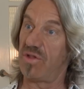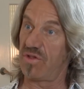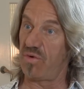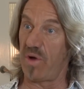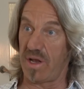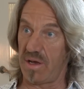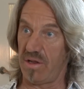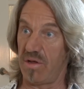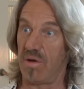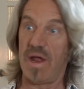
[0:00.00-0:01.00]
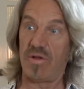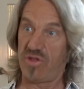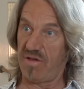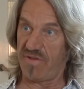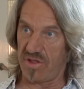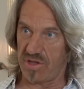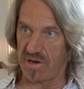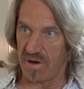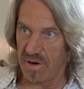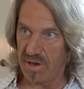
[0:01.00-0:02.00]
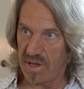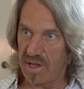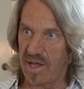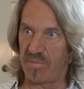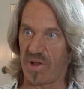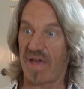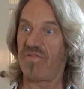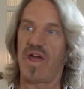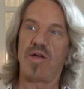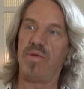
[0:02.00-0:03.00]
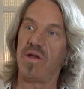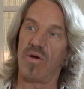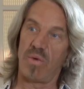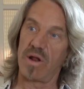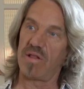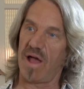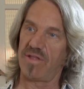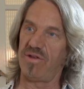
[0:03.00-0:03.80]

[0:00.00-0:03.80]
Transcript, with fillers: just quit. You're now chief engineer, and Black Flag will be here at one o'clock